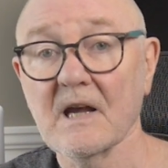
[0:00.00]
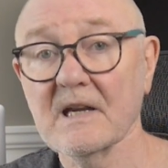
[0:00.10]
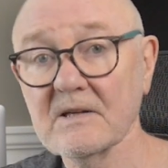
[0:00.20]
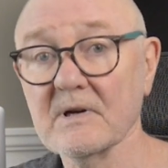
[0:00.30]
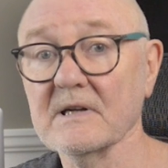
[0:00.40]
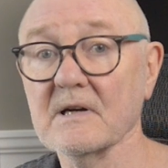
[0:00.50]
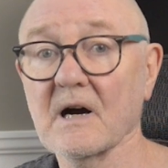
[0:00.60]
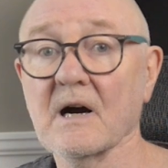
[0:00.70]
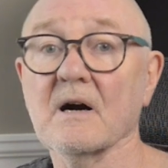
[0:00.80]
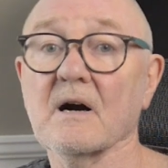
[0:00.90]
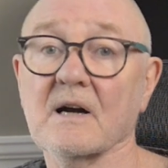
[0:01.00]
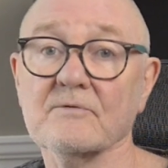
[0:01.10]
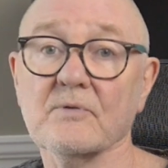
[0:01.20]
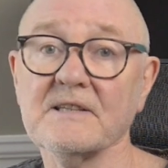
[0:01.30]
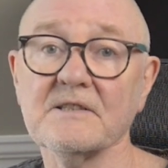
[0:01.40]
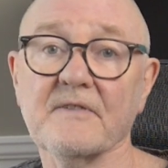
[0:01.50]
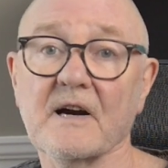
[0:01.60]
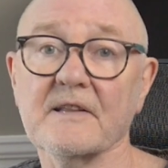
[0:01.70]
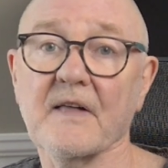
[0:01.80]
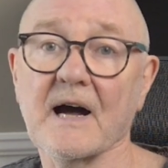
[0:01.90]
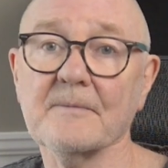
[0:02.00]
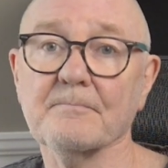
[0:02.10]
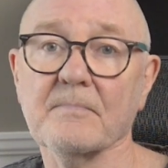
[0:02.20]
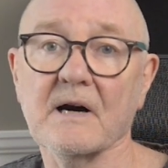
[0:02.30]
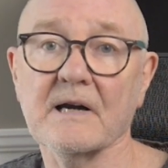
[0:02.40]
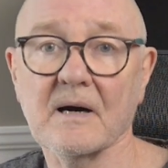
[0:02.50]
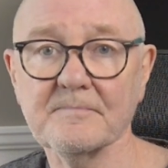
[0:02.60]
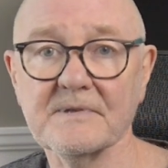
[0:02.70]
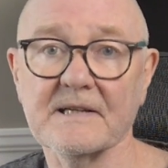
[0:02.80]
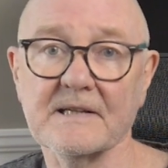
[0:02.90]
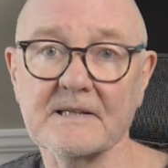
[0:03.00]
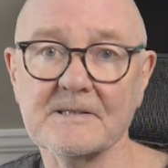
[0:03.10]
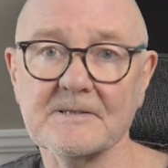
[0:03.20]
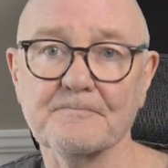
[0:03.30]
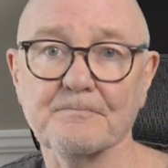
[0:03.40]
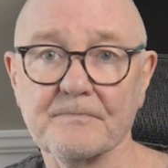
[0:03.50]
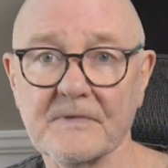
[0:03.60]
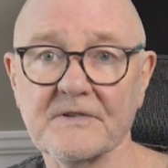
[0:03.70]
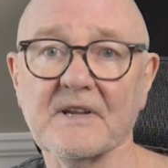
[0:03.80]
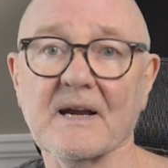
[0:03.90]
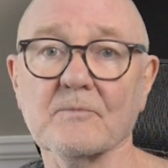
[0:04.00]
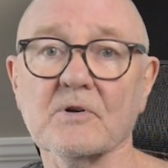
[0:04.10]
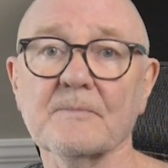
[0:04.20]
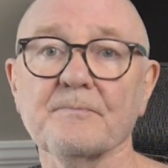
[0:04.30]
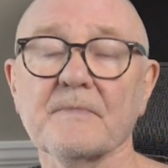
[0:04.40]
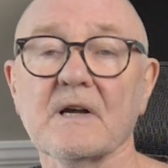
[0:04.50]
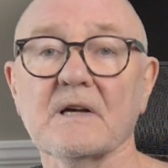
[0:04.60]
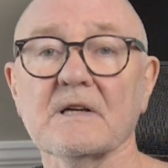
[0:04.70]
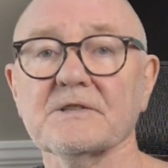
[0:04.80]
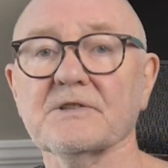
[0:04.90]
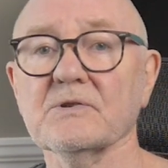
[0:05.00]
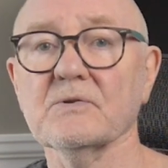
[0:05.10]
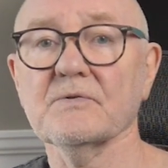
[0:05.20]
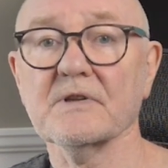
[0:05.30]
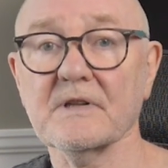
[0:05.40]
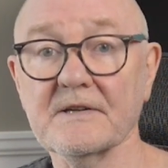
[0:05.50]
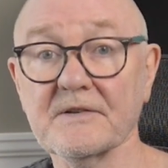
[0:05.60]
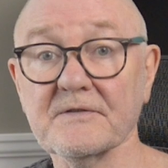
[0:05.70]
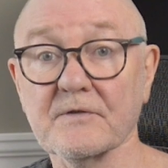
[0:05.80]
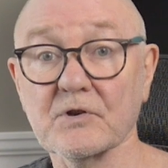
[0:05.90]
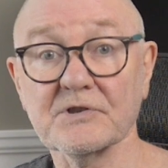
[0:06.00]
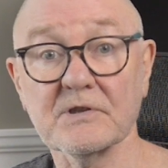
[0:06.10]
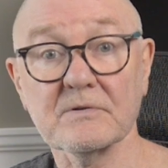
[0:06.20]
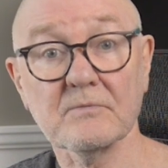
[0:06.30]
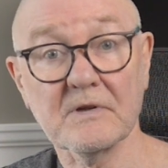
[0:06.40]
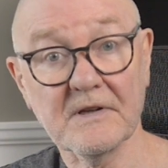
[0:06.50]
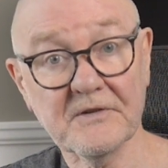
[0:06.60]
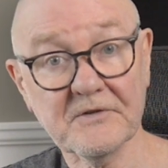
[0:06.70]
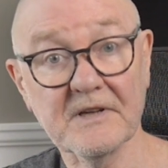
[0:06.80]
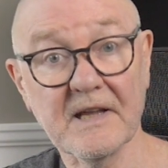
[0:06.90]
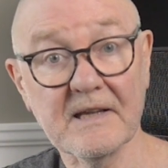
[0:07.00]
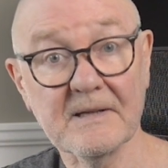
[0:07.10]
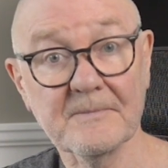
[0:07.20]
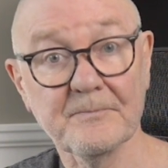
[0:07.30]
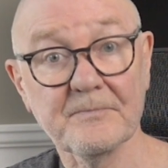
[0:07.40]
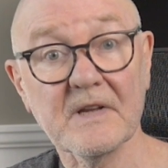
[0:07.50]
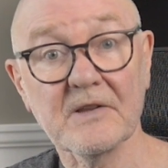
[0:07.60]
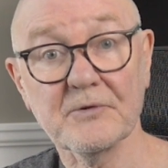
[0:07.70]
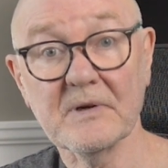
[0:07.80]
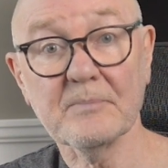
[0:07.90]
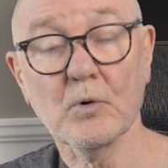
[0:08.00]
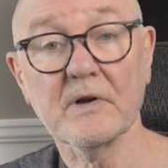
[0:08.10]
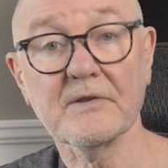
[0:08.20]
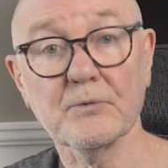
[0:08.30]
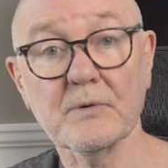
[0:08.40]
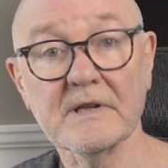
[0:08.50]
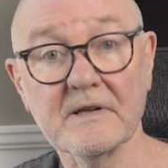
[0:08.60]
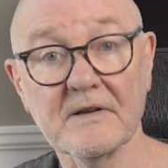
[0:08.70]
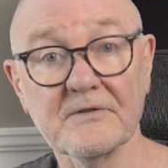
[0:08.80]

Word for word: Anyway, uh, I've rectified that by updating it, this camera, to the latest version released today, 3.30.